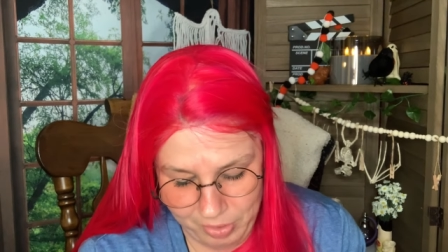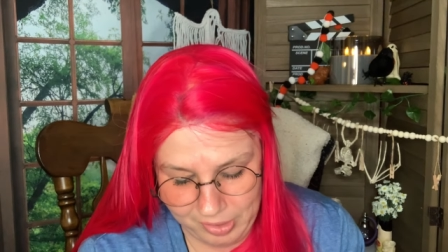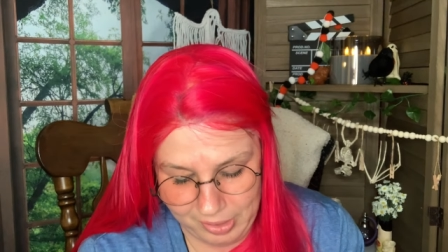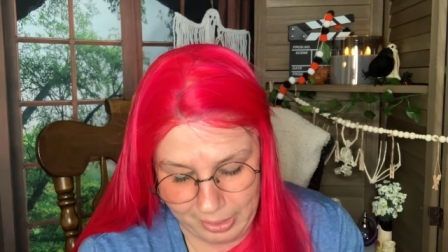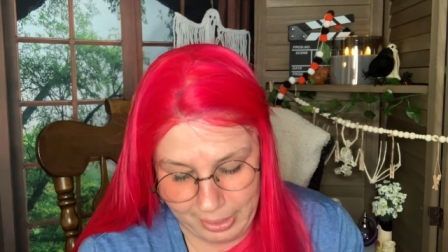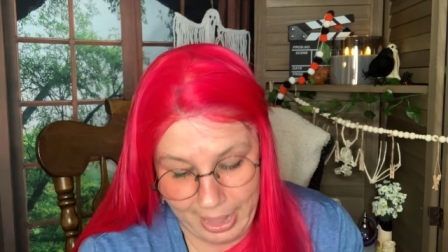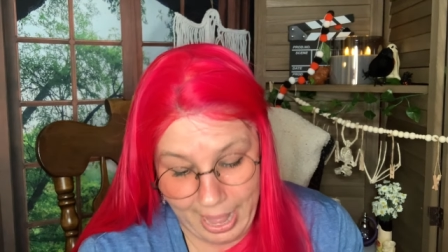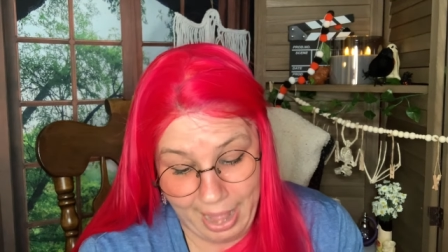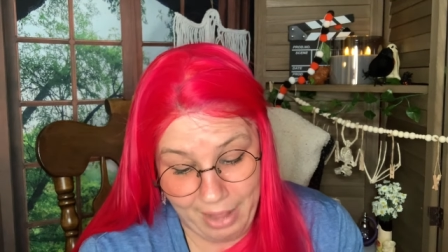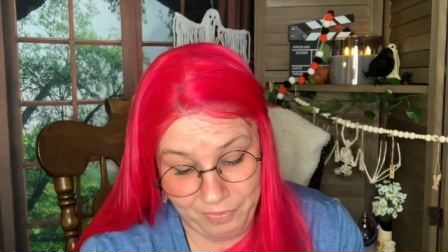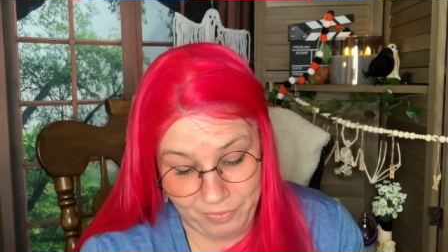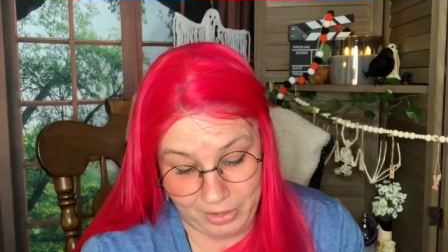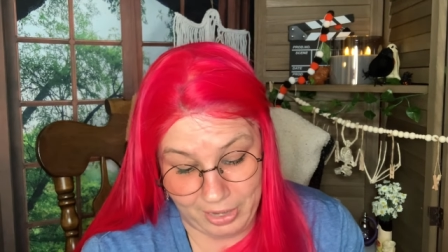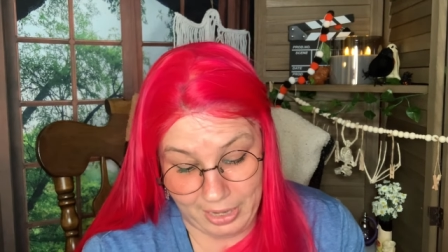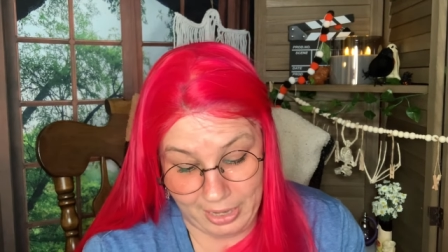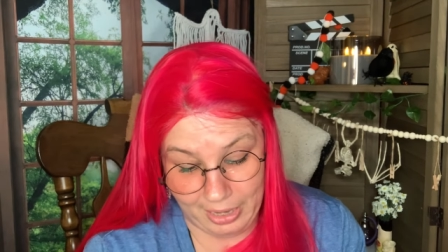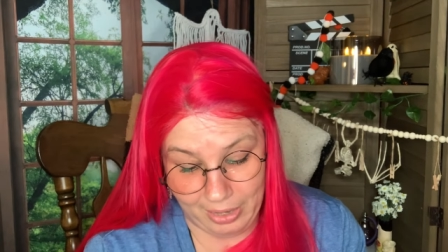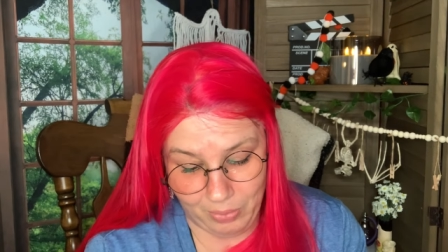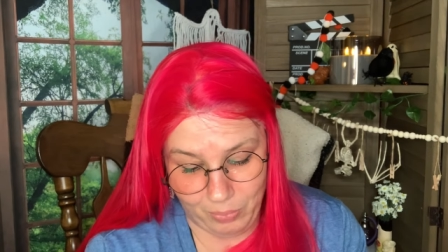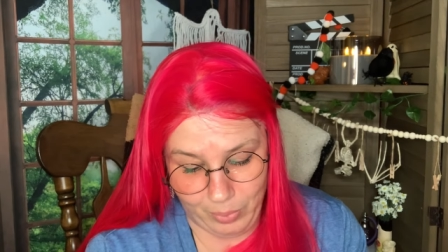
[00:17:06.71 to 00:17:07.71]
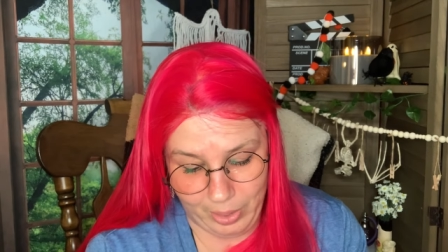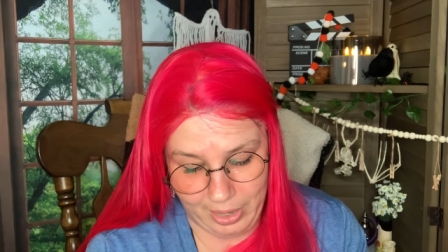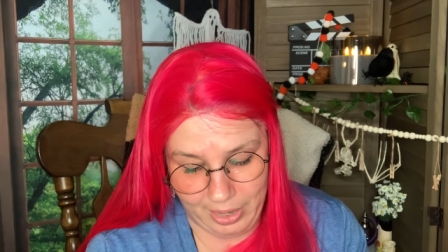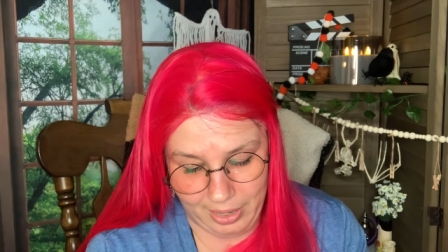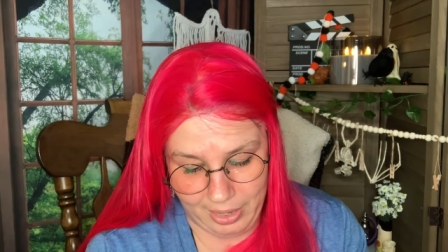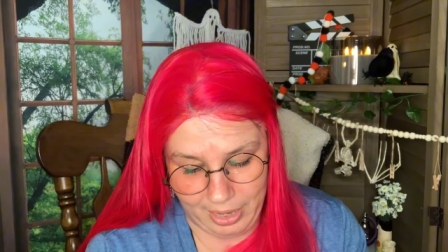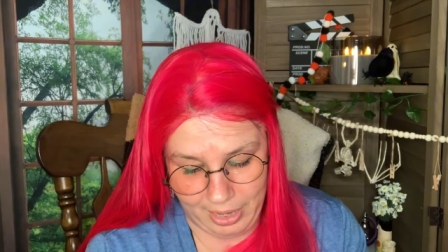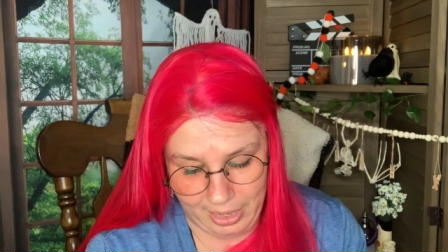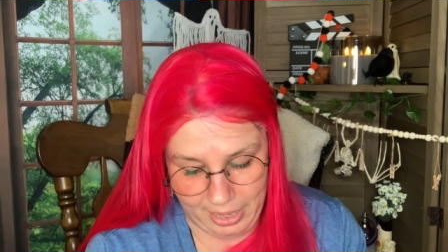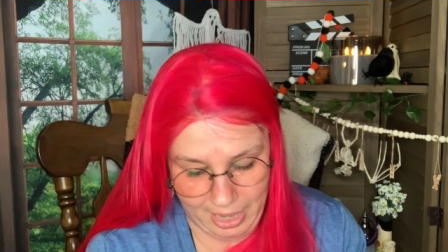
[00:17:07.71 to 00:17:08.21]
laughing
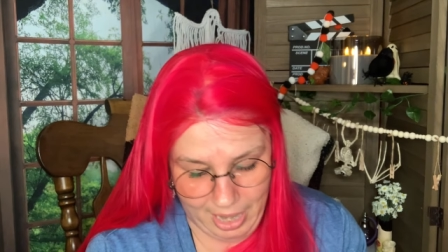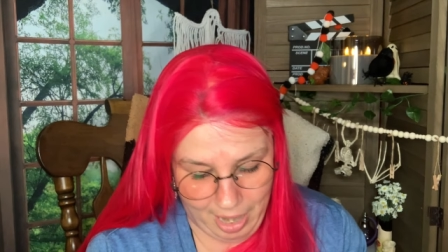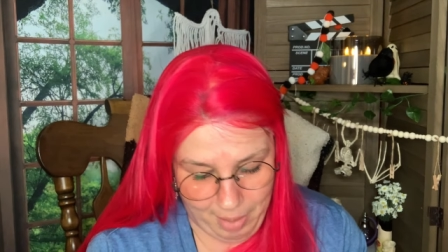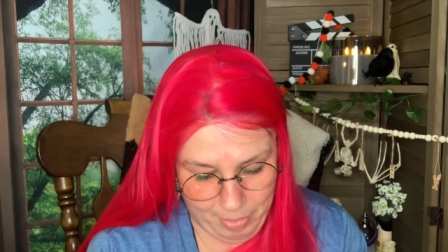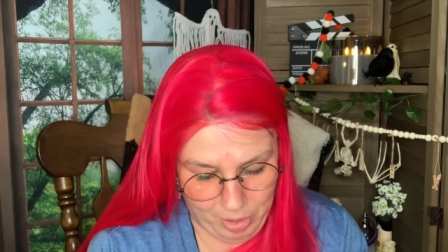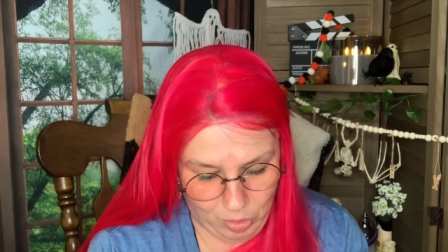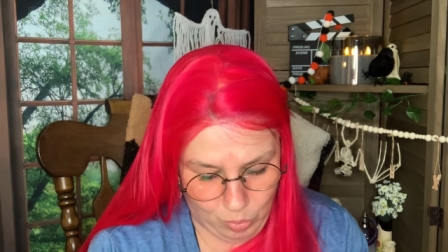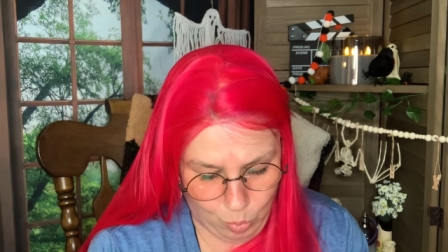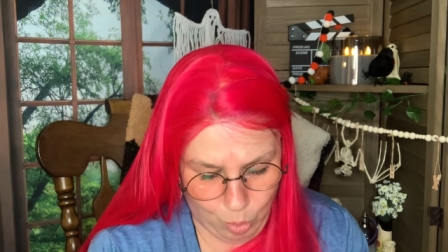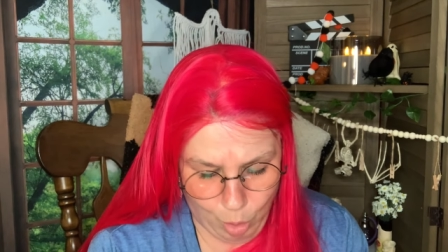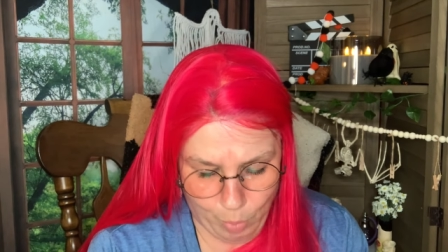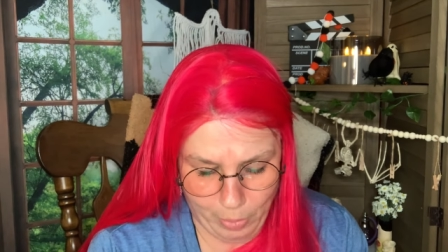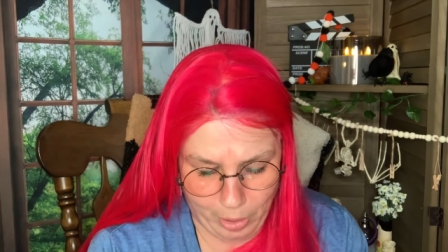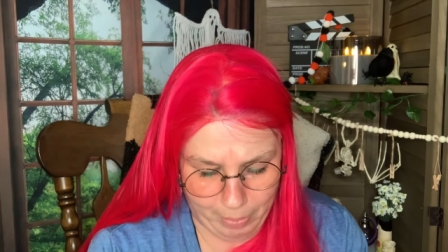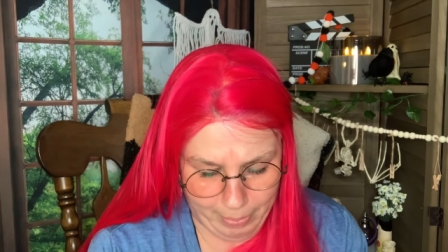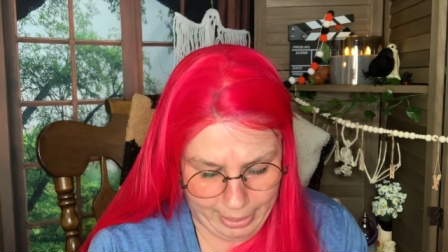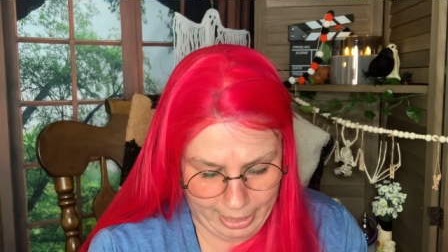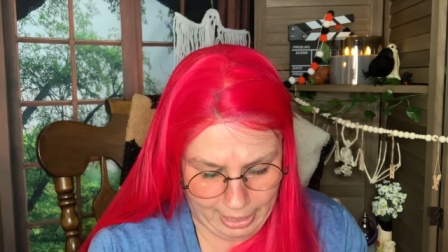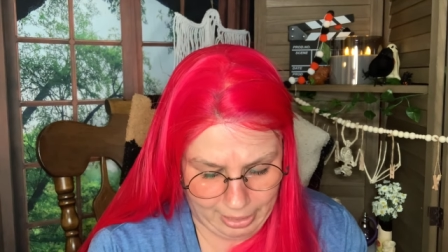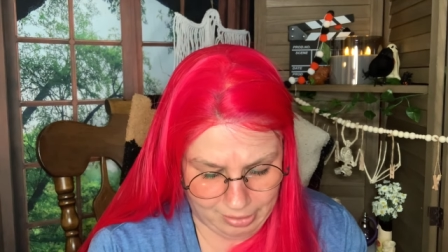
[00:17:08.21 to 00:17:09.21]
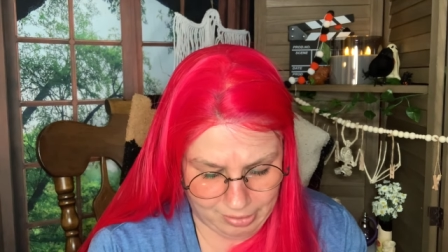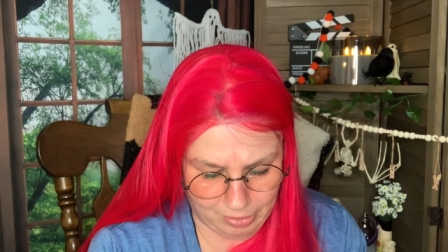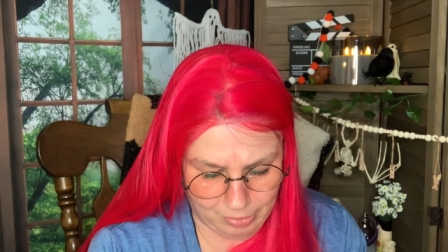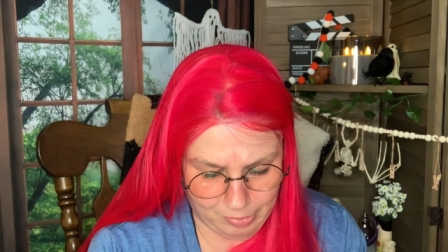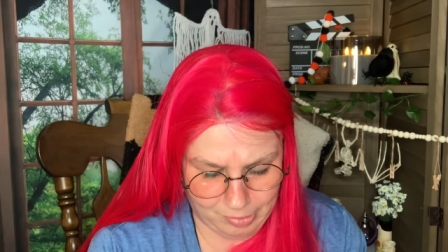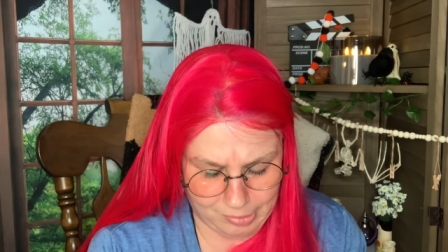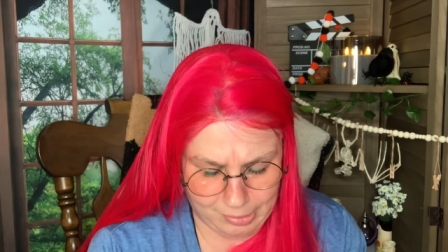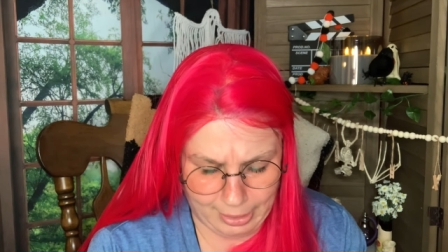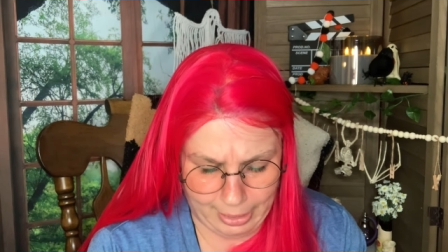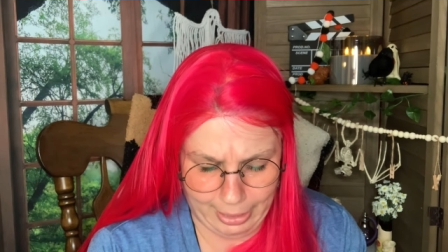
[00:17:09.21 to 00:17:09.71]
when it came in a Walmart bag because I
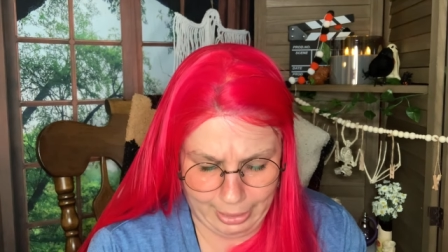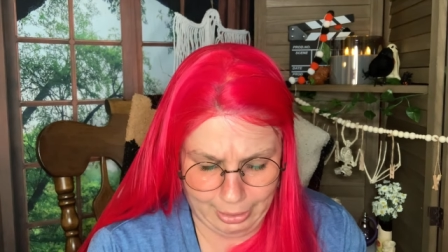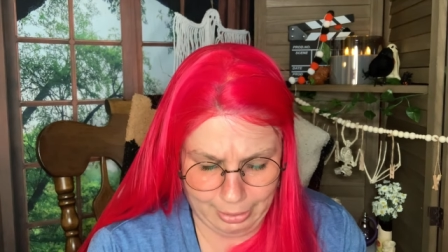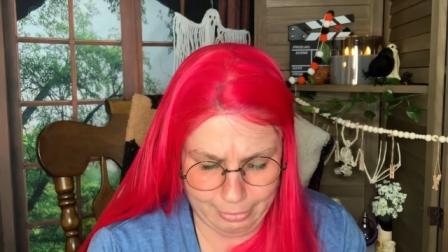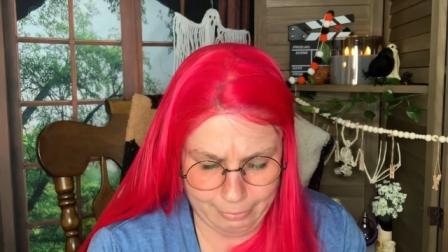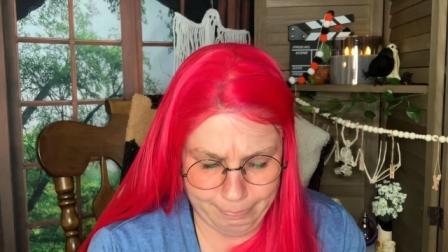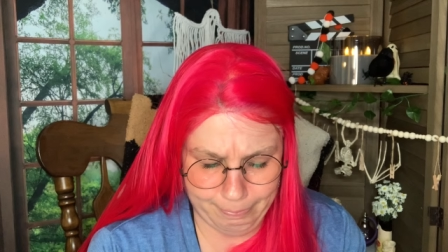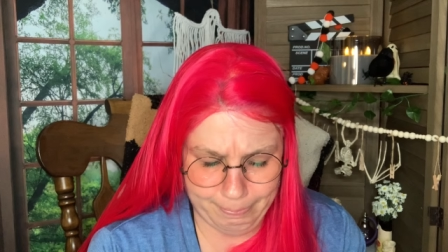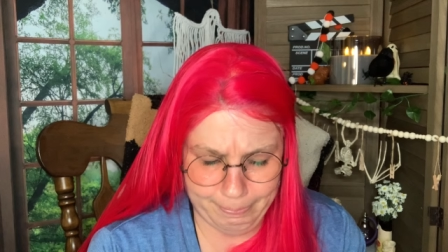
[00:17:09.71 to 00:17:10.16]
was like,